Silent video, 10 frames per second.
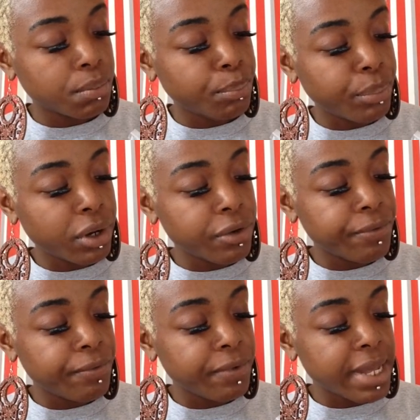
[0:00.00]

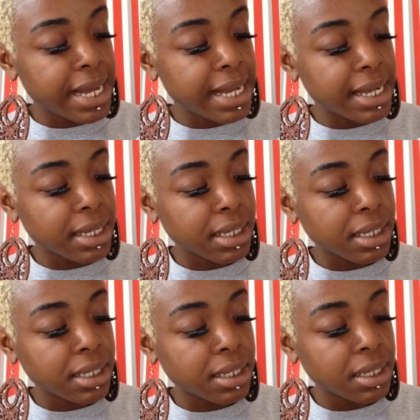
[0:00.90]

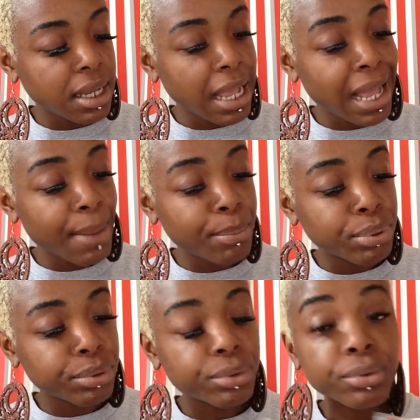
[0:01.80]
butterfly,
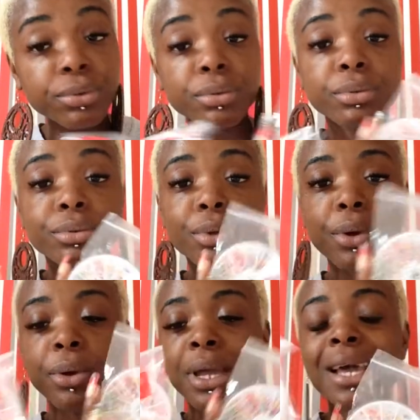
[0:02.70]
apples.
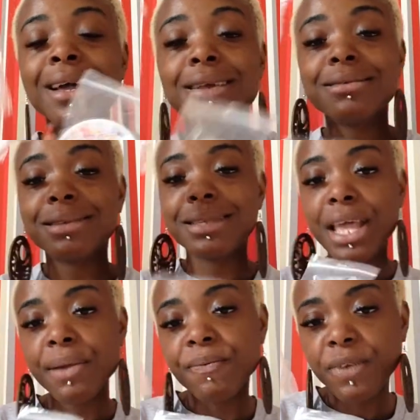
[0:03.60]
So it's the
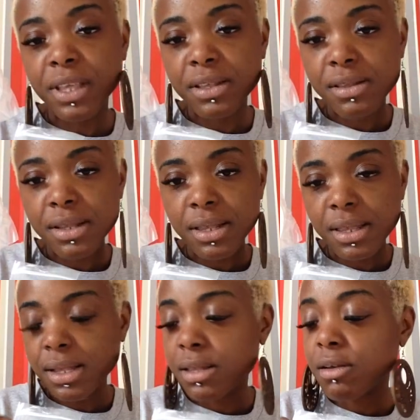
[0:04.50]
same thing as this.
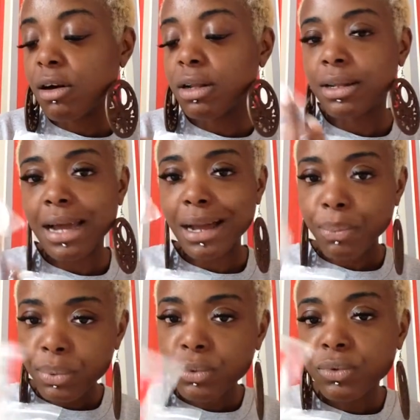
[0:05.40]
It's got the
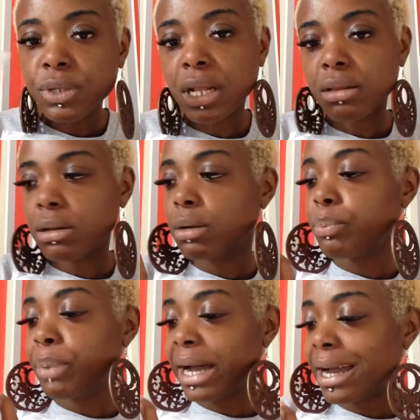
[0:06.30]
apples and the
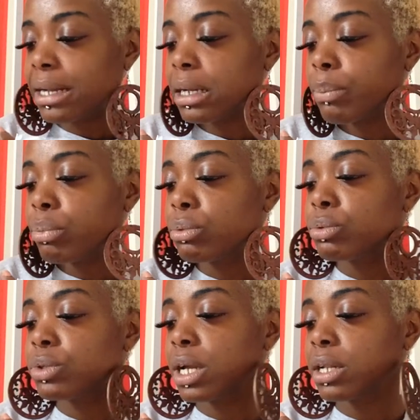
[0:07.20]

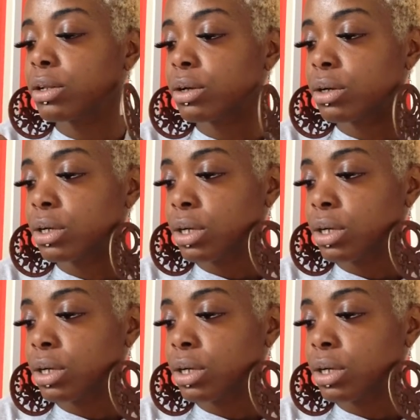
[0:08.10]
pineapples and the